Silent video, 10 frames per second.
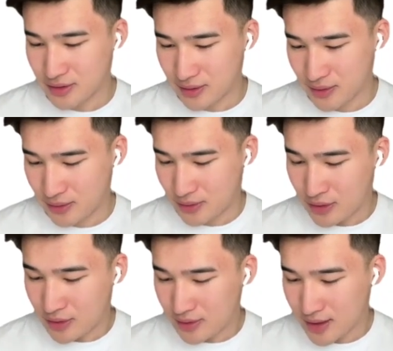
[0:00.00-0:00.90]
So,
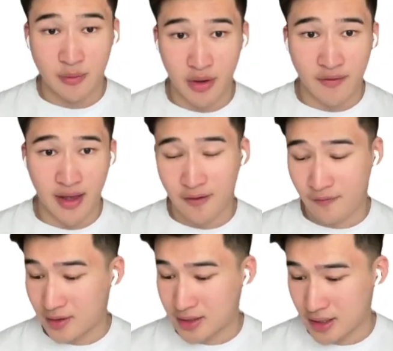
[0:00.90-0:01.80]
and then we have
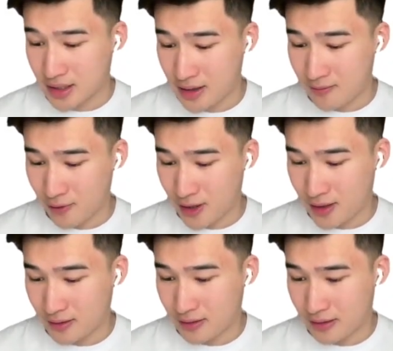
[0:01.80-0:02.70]
f this time,
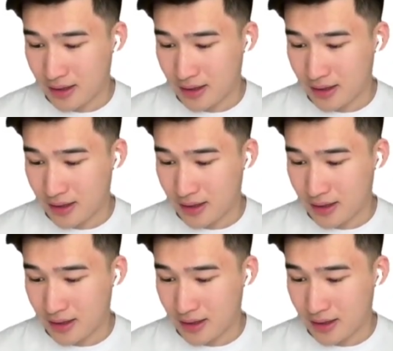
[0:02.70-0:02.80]
right?